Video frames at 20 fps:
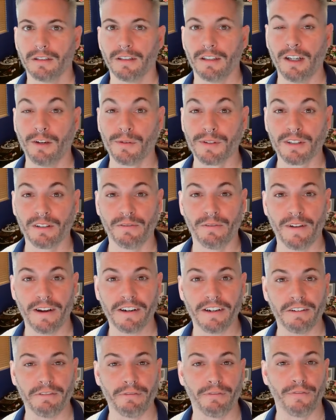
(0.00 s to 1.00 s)
It was a
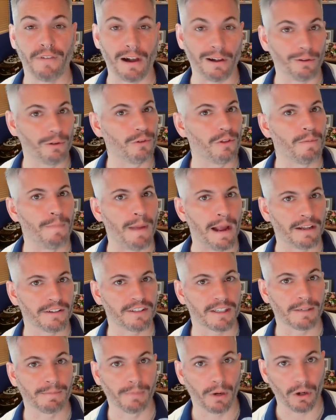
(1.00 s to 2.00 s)
very follow the
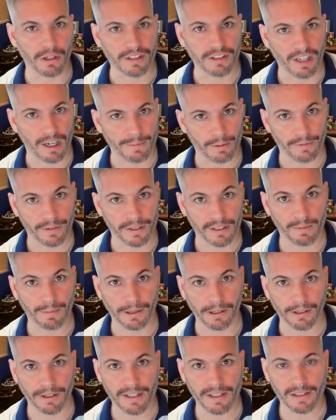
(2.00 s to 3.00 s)
bouncing ball type of
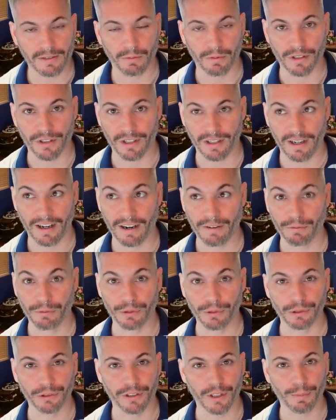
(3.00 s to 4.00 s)
experience, which I
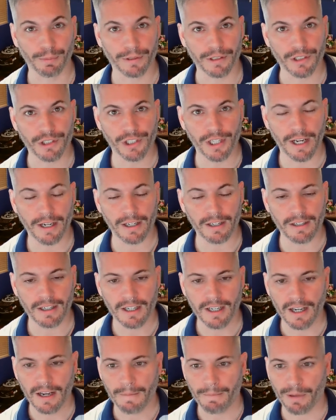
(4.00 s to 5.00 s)
really appreciated,
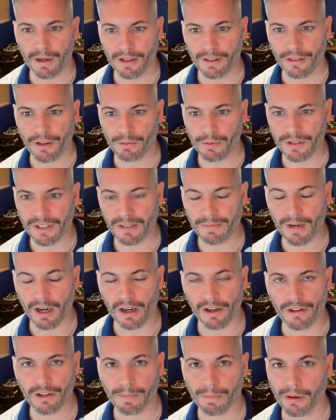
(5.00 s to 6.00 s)
but there were some
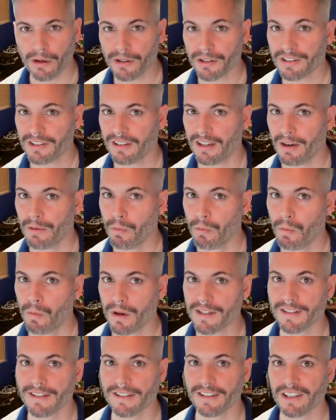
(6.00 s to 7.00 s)
other perks that I
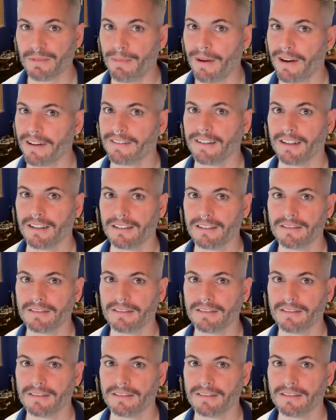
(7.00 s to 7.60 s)
wasn't expecting,